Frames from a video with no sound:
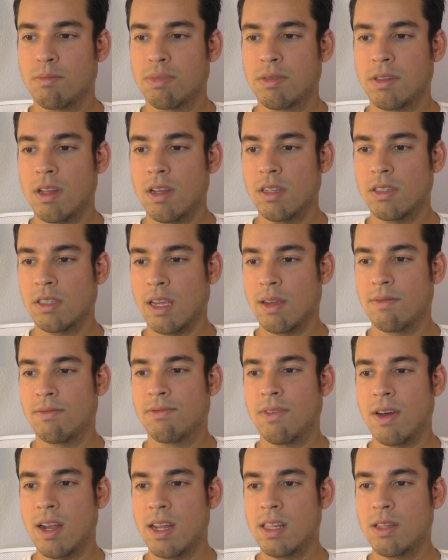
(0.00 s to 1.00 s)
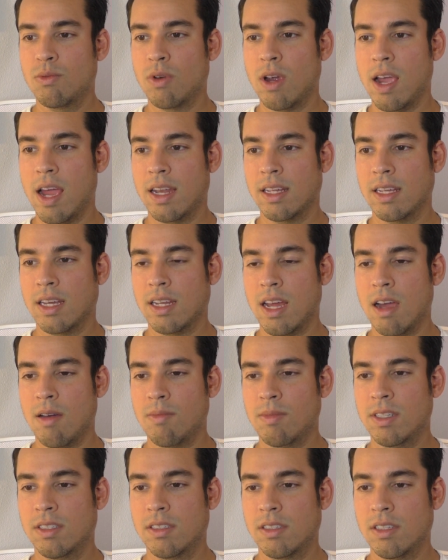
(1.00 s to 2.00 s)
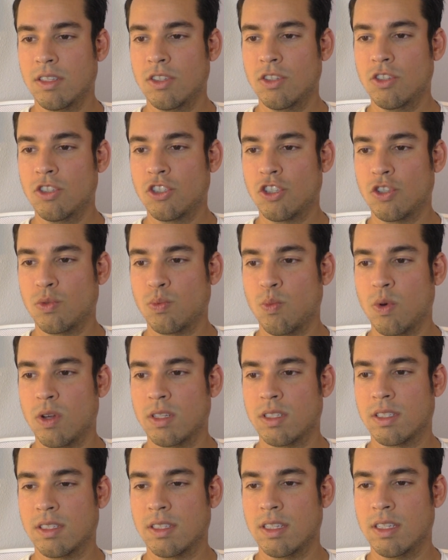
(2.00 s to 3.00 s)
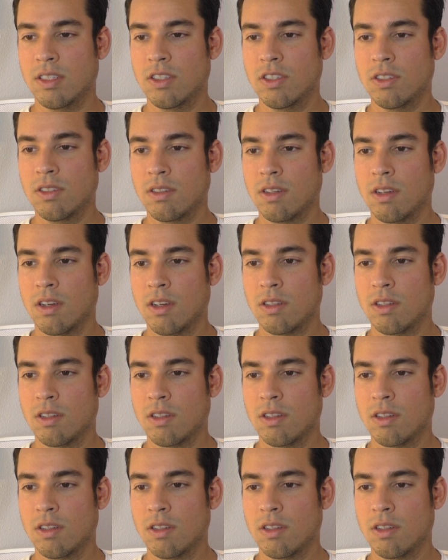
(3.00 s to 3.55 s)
Plus, and finally we're adding on how many seniors? Just one senior.